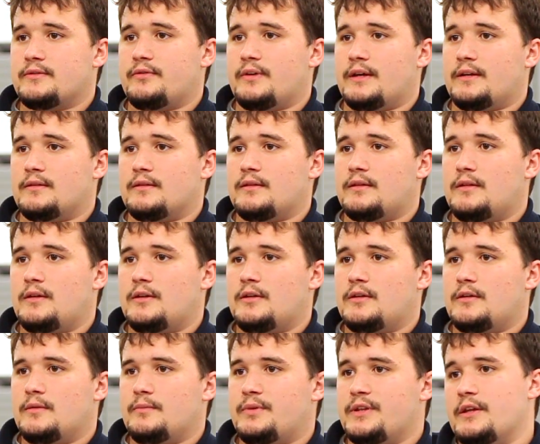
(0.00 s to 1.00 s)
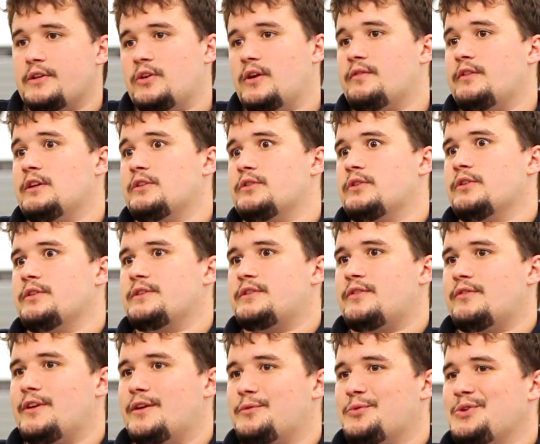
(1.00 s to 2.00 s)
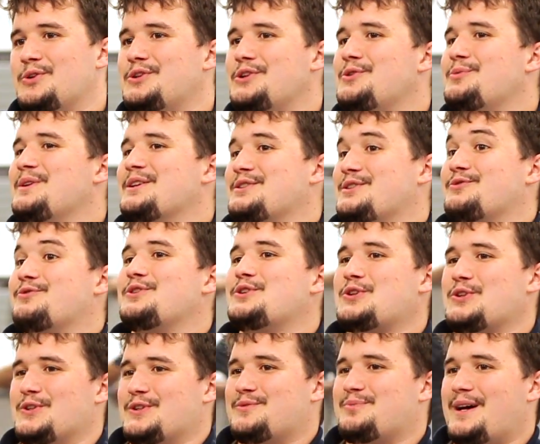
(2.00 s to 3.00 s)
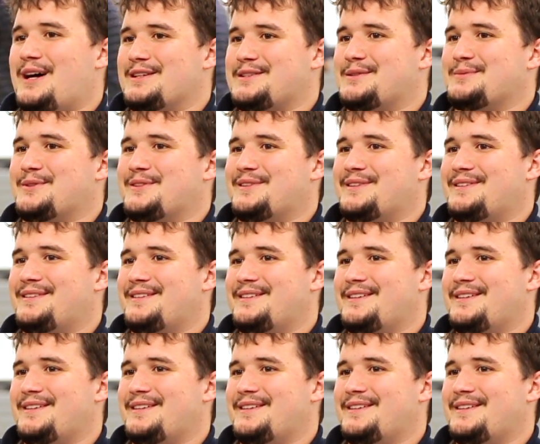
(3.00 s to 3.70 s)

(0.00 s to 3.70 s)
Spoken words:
event, but then you have the endurance event where you need to be as efficient as possible.